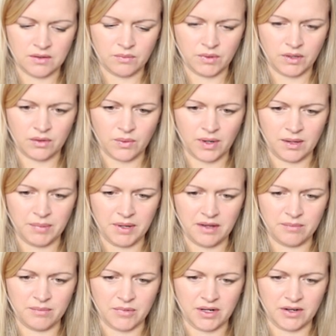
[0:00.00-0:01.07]
We got quite a
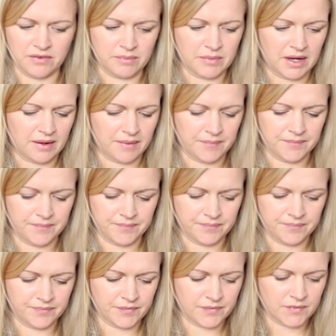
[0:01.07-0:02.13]
bit of money from that.
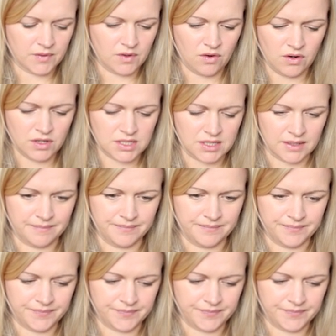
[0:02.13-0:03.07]
Awesome.